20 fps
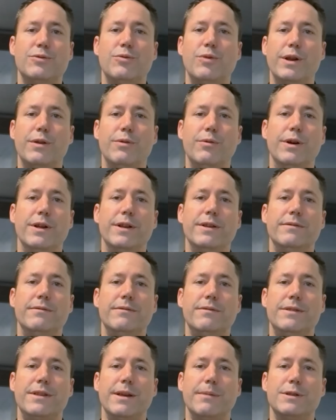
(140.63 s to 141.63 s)

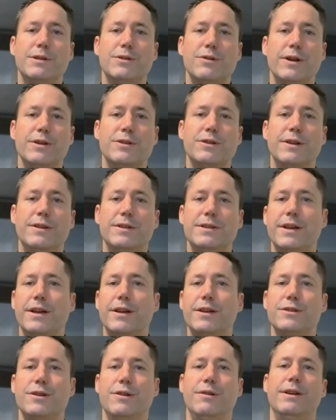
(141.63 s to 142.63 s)
21 demonstration and
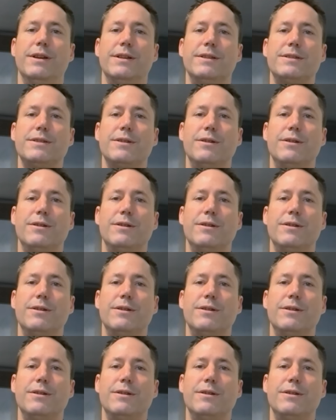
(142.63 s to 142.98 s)
sales units.